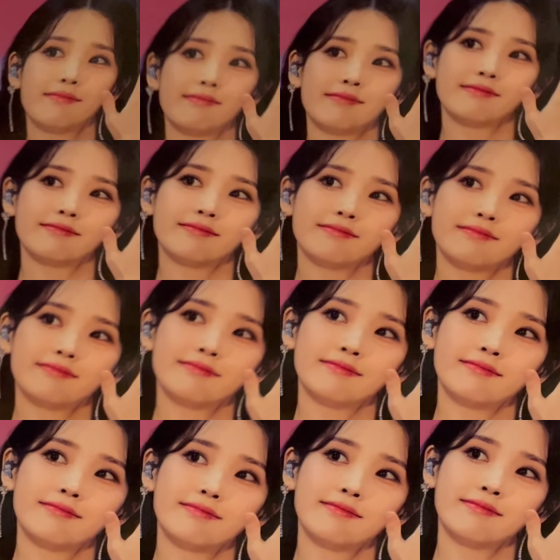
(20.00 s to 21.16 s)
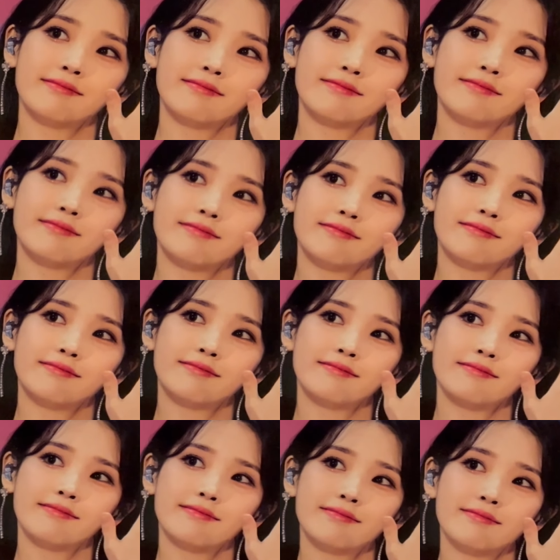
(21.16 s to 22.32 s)

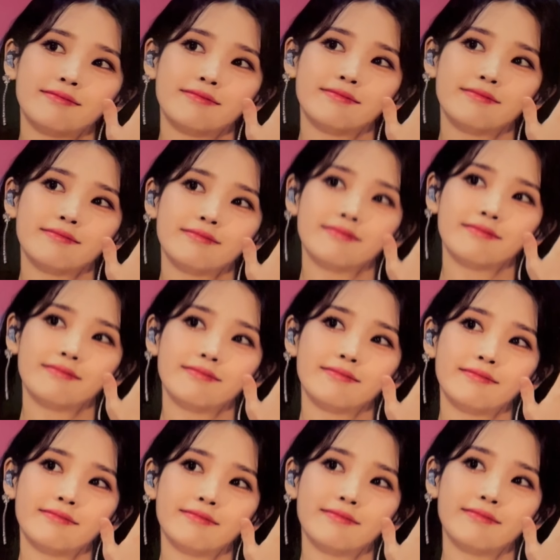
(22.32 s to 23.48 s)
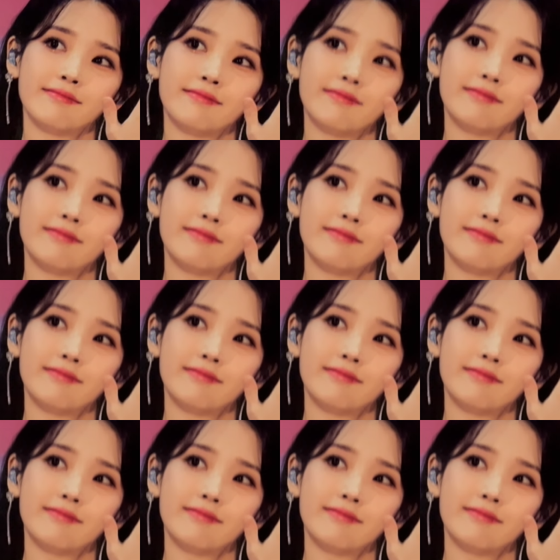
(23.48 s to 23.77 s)
(no one is talking)